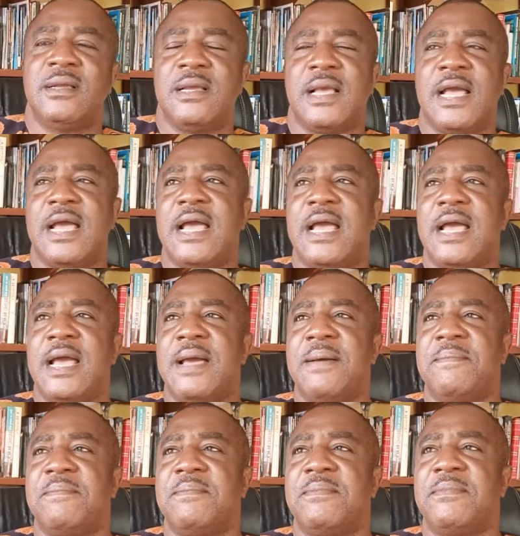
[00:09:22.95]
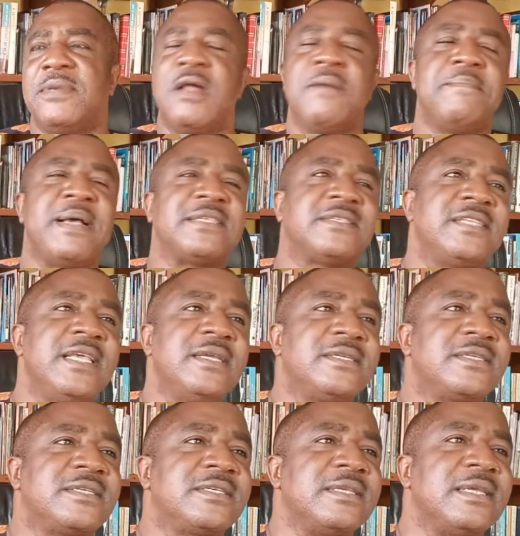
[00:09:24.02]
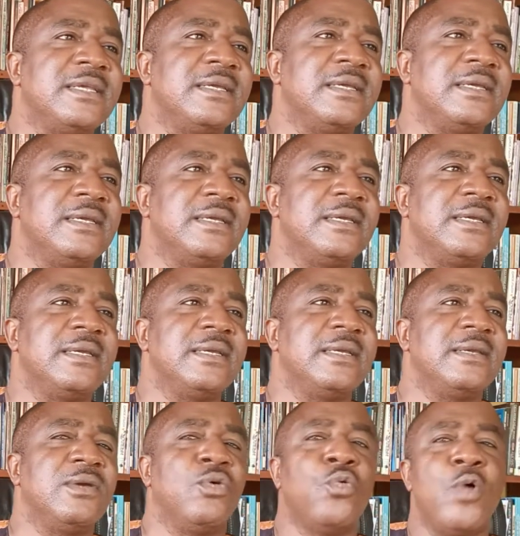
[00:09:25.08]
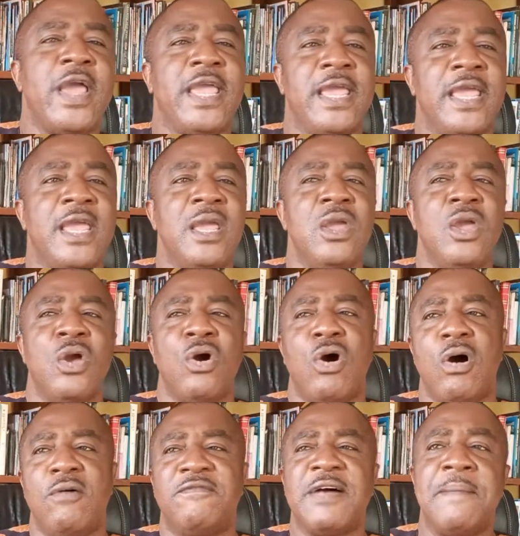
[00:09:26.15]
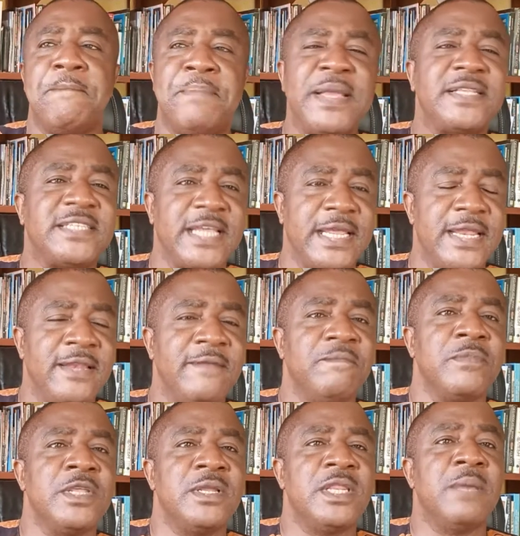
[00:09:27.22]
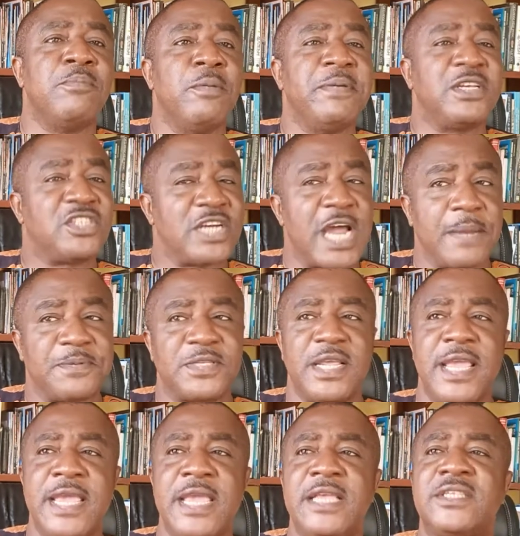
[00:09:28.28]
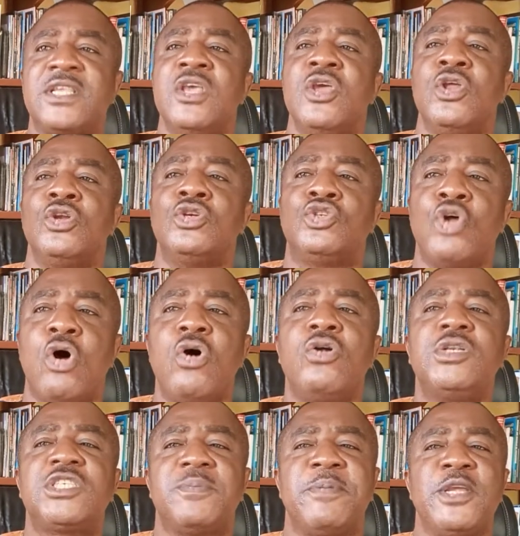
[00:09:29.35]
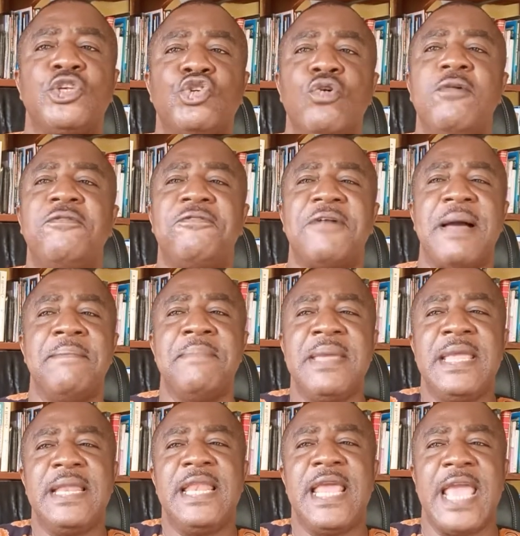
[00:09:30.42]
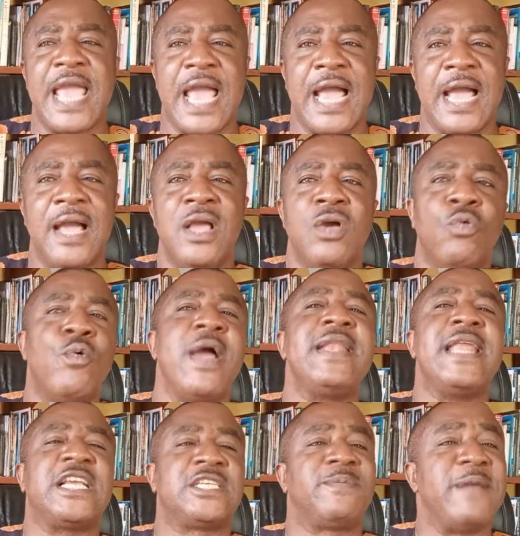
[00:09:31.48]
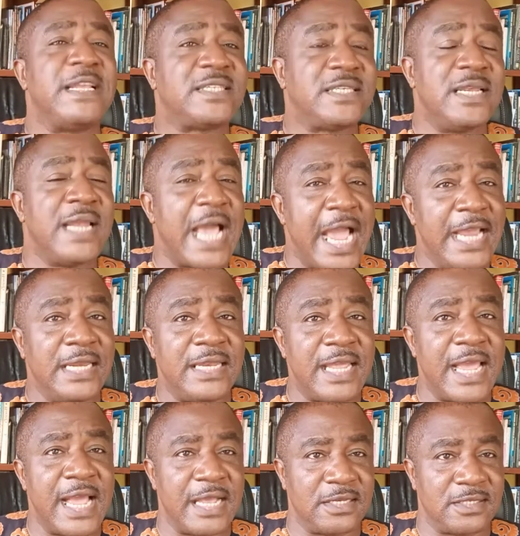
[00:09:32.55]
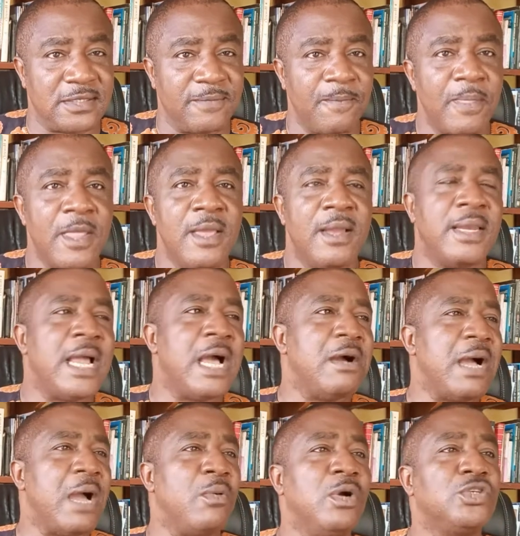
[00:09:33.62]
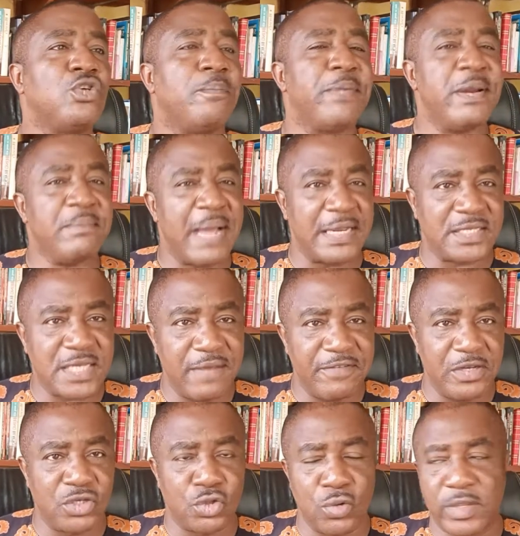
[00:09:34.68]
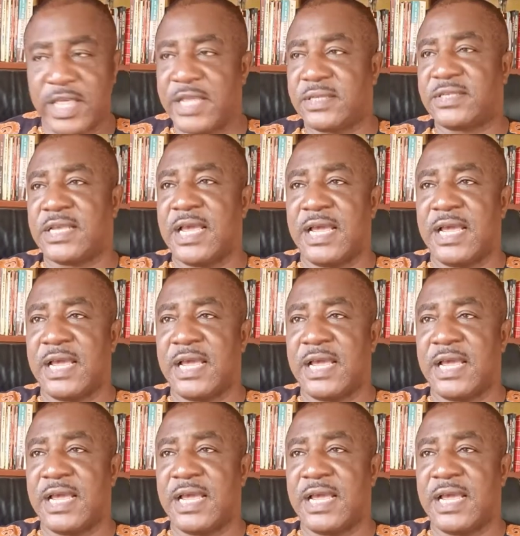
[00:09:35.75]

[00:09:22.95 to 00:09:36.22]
Number 6 way of beating the booby traps is don't be too familiar when expressing ideas. Now, I want to bring myself into this